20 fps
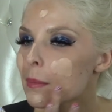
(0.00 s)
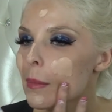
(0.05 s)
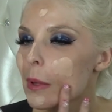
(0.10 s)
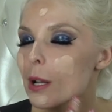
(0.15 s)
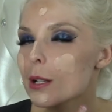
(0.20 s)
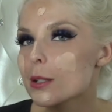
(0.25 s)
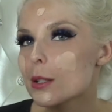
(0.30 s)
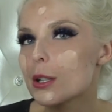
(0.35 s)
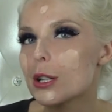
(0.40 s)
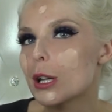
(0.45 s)

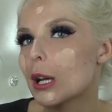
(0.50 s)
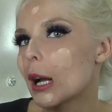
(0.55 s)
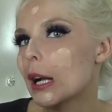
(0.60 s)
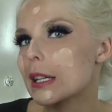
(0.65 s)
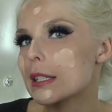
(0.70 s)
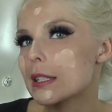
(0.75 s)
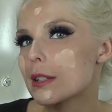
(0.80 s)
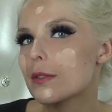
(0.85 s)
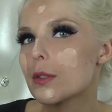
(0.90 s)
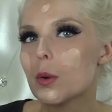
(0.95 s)
so you
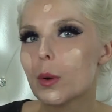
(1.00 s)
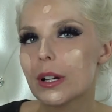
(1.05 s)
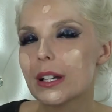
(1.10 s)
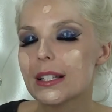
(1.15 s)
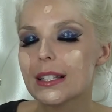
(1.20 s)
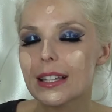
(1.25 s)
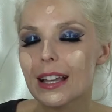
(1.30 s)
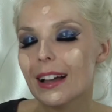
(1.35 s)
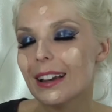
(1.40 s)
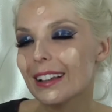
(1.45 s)
guys, if you want
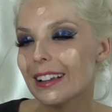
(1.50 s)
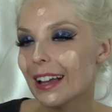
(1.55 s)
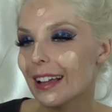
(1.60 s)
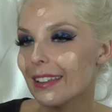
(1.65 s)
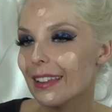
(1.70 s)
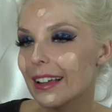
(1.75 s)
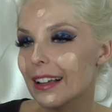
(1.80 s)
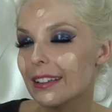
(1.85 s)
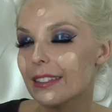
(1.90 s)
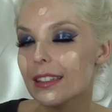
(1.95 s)
to see how to
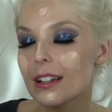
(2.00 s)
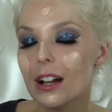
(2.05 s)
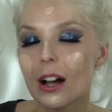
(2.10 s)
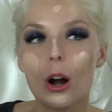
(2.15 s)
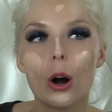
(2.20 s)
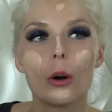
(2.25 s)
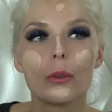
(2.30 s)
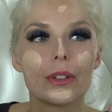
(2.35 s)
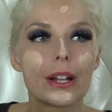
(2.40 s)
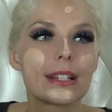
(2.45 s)
get like the,
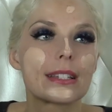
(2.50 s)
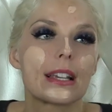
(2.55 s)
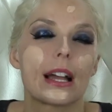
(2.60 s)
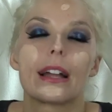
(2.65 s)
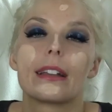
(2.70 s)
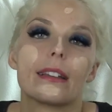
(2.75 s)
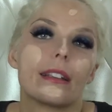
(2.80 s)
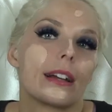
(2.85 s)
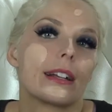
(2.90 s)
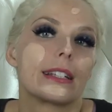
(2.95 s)
oh, that's,
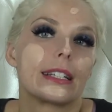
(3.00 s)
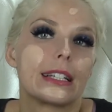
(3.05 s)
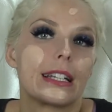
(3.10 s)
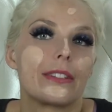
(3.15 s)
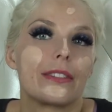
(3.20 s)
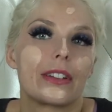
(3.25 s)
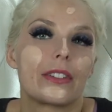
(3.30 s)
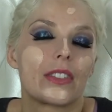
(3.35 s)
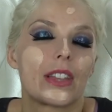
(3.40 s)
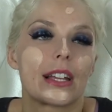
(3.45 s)
I didn't
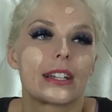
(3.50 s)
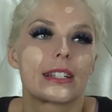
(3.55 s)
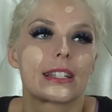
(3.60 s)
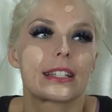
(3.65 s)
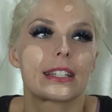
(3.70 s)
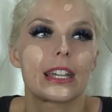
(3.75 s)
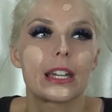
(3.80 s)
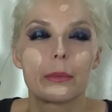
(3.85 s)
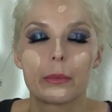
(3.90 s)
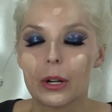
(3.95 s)
even give that
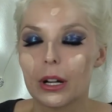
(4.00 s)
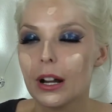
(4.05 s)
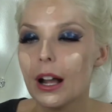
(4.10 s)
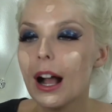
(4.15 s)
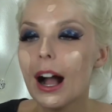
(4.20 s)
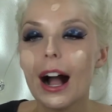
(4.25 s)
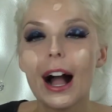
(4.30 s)
disclaimer.